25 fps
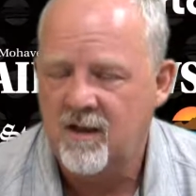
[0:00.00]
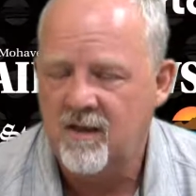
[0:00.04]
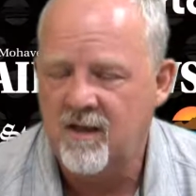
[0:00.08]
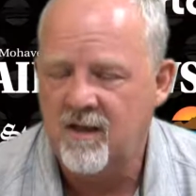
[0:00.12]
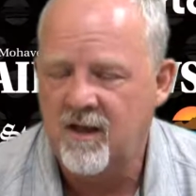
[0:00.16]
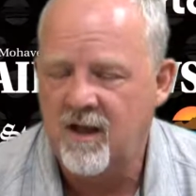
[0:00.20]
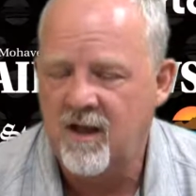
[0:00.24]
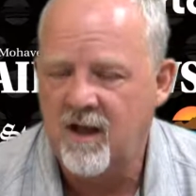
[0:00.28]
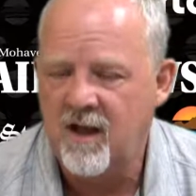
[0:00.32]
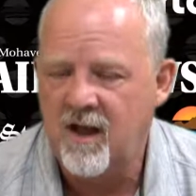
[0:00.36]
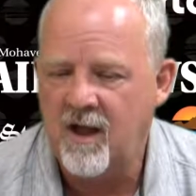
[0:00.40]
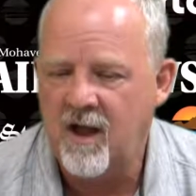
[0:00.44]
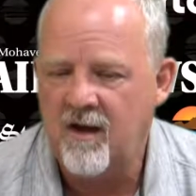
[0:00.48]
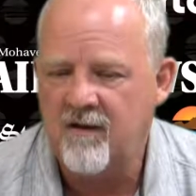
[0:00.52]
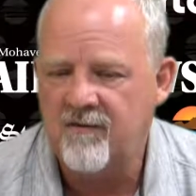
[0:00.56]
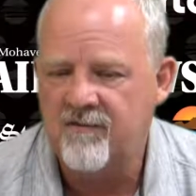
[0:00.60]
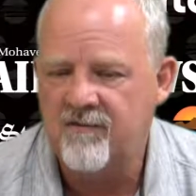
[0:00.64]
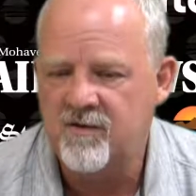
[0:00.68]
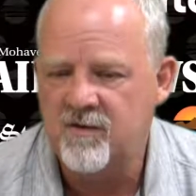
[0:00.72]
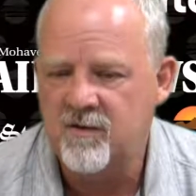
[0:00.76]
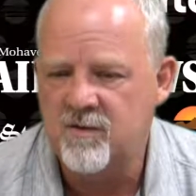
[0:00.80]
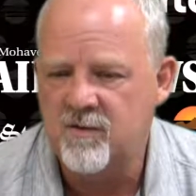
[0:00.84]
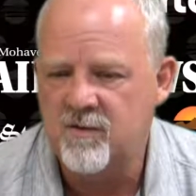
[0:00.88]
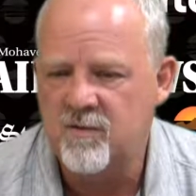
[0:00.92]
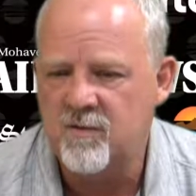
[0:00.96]
They
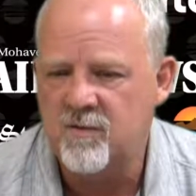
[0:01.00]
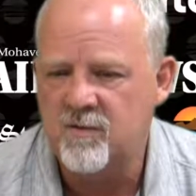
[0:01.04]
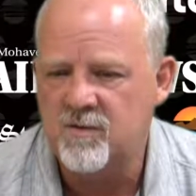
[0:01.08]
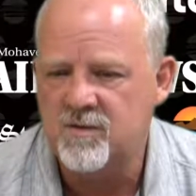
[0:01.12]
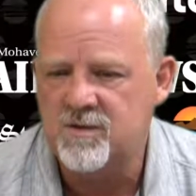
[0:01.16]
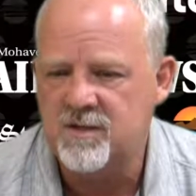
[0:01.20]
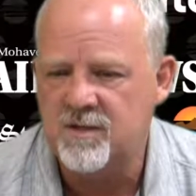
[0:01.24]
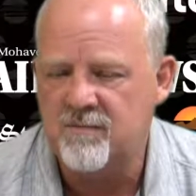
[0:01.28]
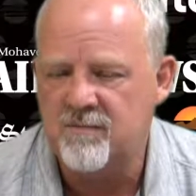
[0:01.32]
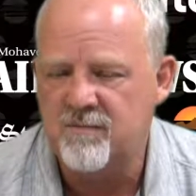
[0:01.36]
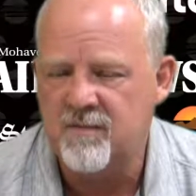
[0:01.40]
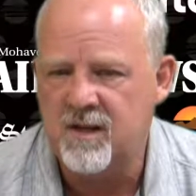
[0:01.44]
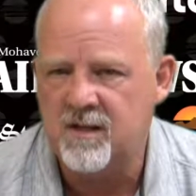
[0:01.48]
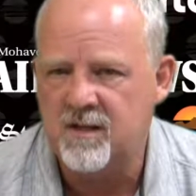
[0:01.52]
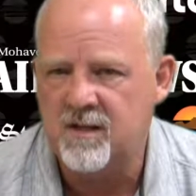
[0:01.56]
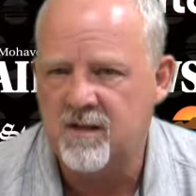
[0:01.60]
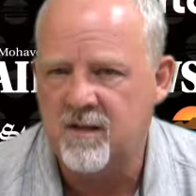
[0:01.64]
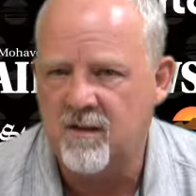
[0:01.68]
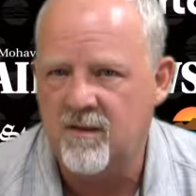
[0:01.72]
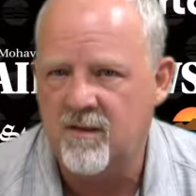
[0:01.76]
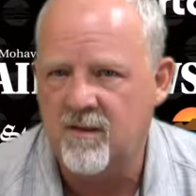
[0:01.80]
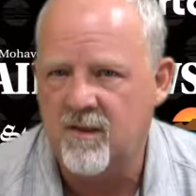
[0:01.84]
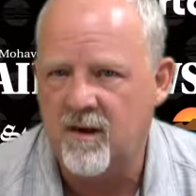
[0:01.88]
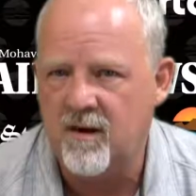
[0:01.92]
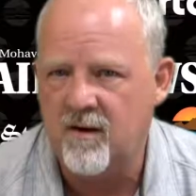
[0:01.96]
have to
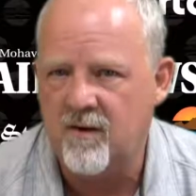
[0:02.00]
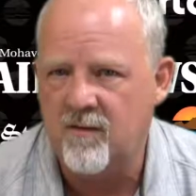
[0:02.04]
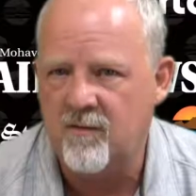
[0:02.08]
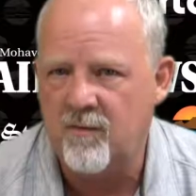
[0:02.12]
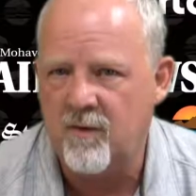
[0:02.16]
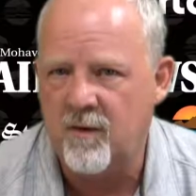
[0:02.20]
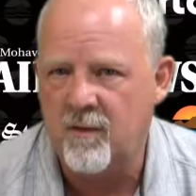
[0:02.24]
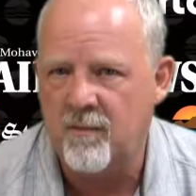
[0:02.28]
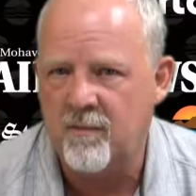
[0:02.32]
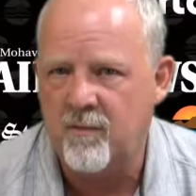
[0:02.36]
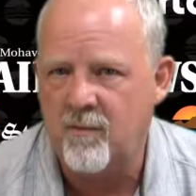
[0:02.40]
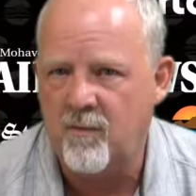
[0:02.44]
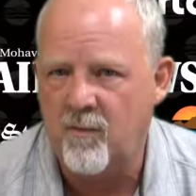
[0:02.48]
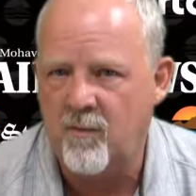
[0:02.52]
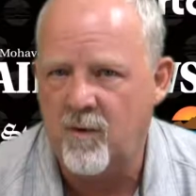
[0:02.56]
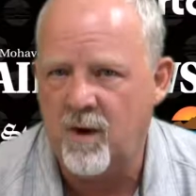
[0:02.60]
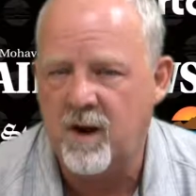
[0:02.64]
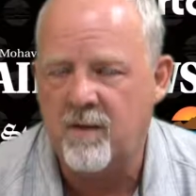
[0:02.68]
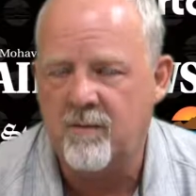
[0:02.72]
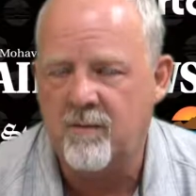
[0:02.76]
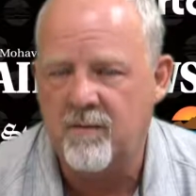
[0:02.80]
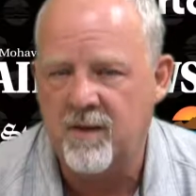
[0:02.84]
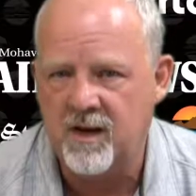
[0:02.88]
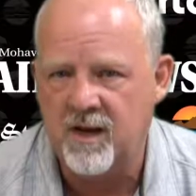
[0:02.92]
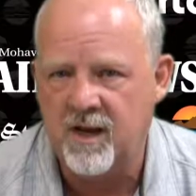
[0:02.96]
submit their
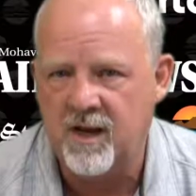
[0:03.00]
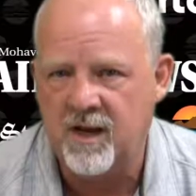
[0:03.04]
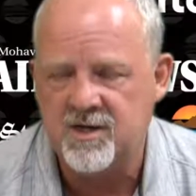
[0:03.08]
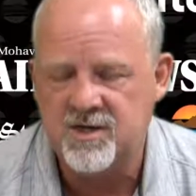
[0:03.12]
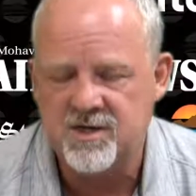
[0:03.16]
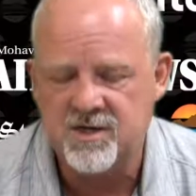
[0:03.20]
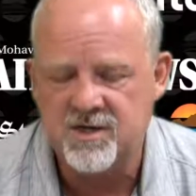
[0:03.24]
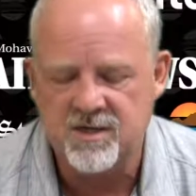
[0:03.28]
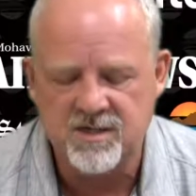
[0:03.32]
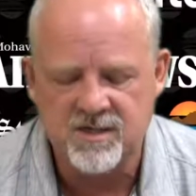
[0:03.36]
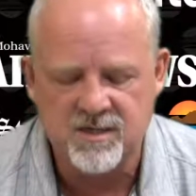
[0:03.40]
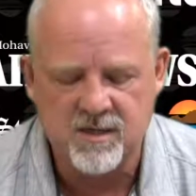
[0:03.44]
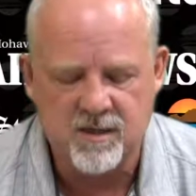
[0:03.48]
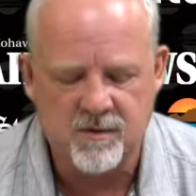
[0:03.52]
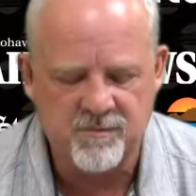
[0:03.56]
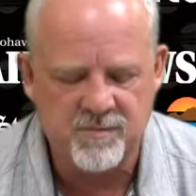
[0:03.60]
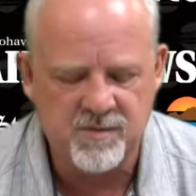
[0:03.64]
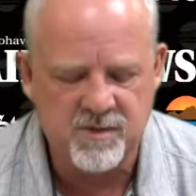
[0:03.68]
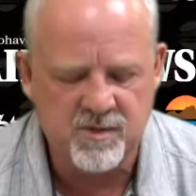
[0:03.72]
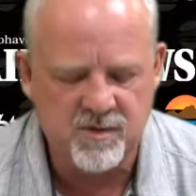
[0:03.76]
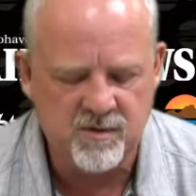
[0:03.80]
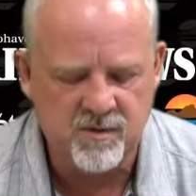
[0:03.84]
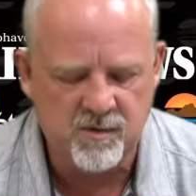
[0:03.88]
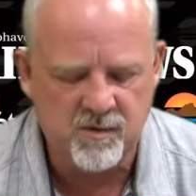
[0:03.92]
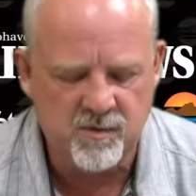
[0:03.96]
recommendations
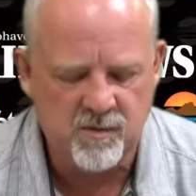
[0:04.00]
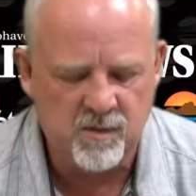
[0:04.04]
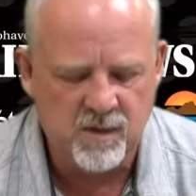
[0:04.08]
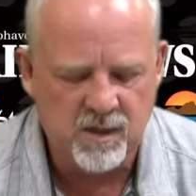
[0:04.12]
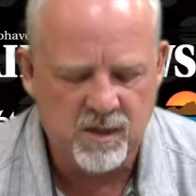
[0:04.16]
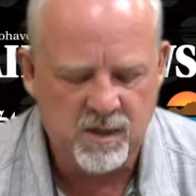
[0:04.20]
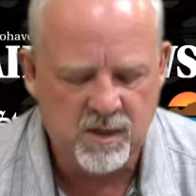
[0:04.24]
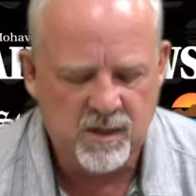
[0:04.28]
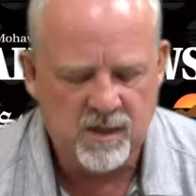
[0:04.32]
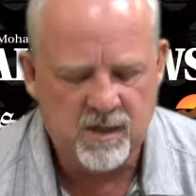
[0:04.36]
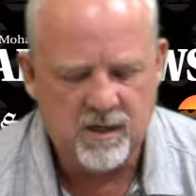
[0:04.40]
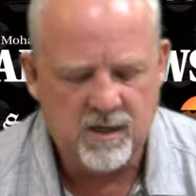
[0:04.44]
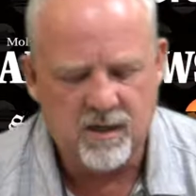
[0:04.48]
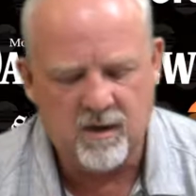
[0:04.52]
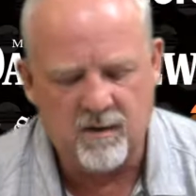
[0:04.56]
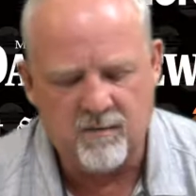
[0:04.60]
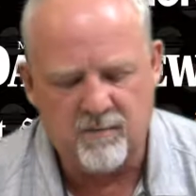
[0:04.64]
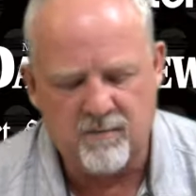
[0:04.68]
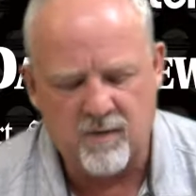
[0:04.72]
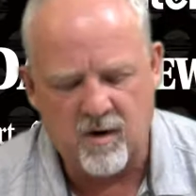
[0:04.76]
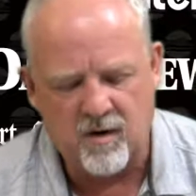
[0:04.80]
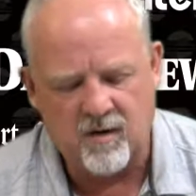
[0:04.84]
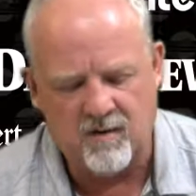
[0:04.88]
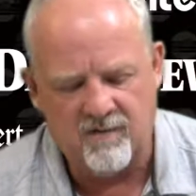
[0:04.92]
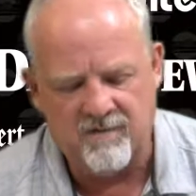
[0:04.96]
up to
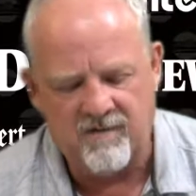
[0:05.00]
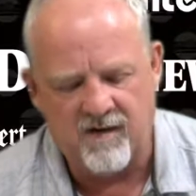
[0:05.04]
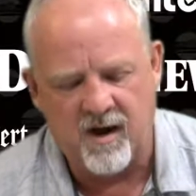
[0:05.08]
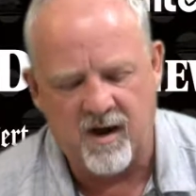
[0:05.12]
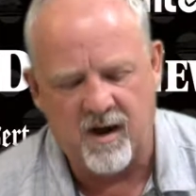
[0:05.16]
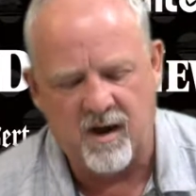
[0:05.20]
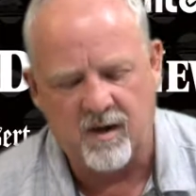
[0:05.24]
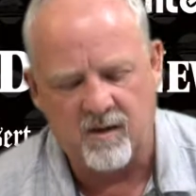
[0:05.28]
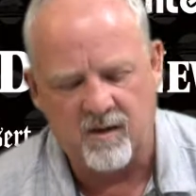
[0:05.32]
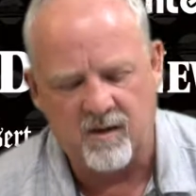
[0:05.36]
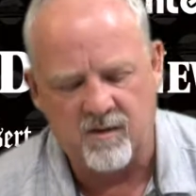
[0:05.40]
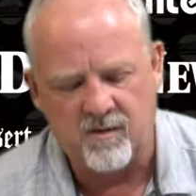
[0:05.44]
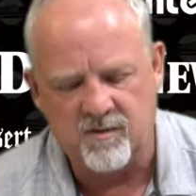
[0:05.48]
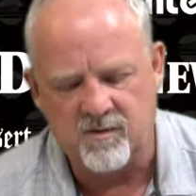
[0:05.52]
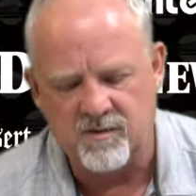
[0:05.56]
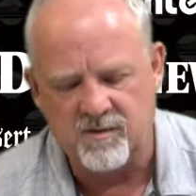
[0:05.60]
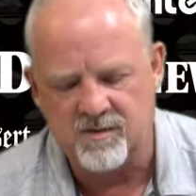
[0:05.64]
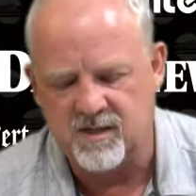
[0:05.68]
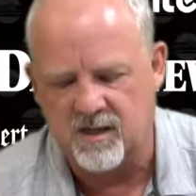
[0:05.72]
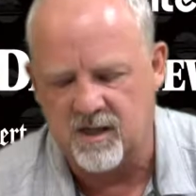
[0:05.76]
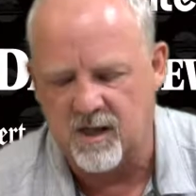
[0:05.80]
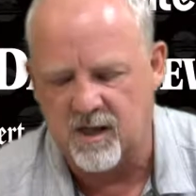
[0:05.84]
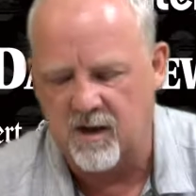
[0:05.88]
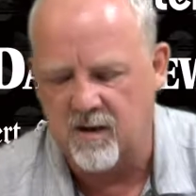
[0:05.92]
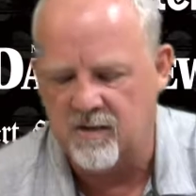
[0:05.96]
Mark File,
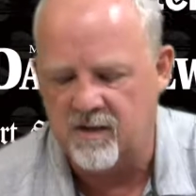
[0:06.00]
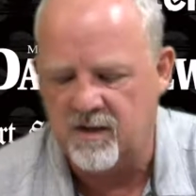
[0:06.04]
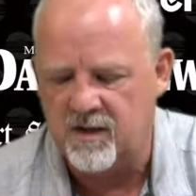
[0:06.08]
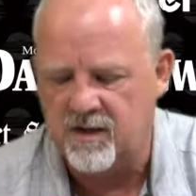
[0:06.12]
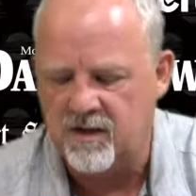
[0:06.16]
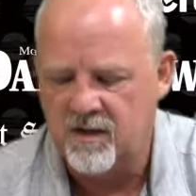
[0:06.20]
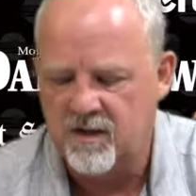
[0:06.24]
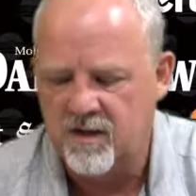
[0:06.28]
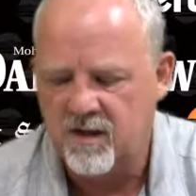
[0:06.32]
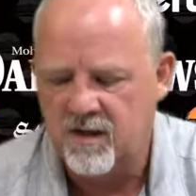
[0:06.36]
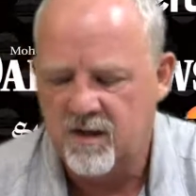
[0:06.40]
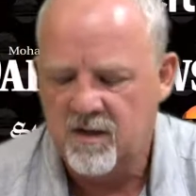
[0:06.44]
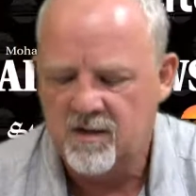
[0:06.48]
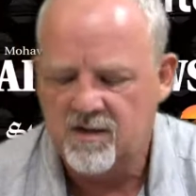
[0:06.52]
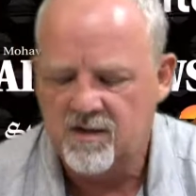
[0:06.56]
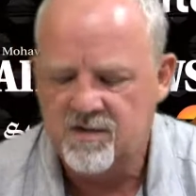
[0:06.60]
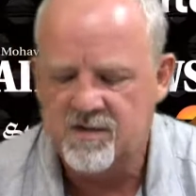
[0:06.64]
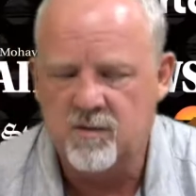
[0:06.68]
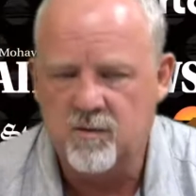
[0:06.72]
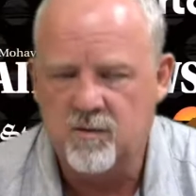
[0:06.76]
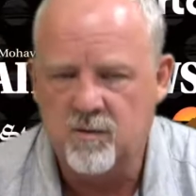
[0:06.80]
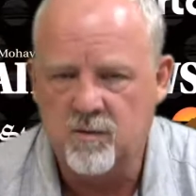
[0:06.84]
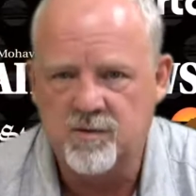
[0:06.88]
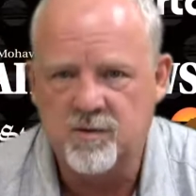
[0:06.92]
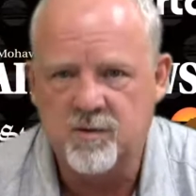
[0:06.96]
who's the county
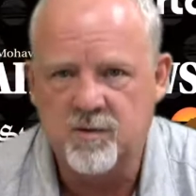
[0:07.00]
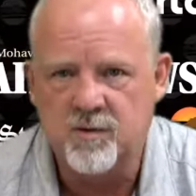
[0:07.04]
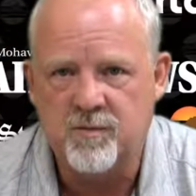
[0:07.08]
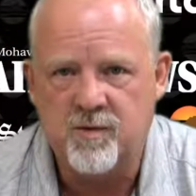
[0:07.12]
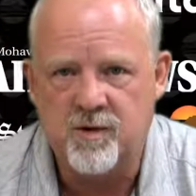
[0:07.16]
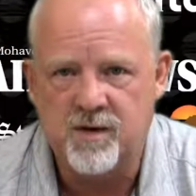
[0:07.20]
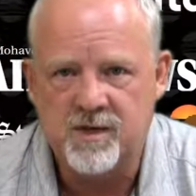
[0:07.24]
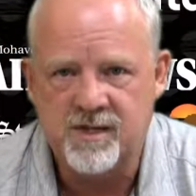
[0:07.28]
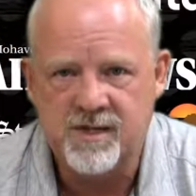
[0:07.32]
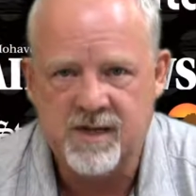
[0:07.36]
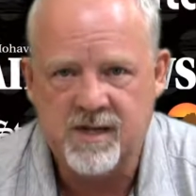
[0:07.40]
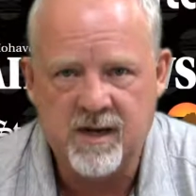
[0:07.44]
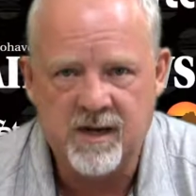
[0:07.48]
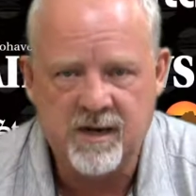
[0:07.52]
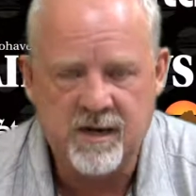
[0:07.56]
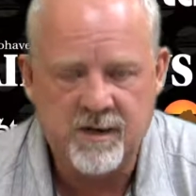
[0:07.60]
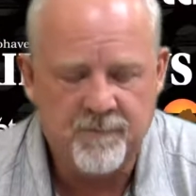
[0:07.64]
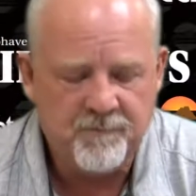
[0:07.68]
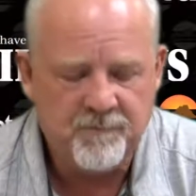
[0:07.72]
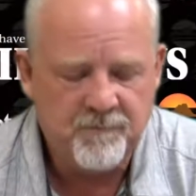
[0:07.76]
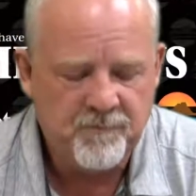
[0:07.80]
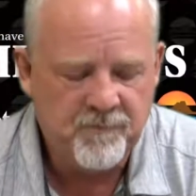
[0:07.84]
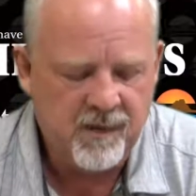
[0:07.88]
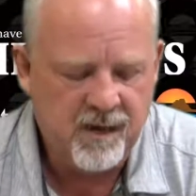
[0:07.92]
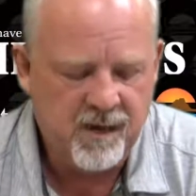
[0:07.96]
school
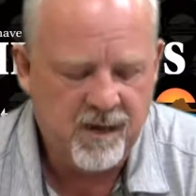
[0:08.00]
superintendent.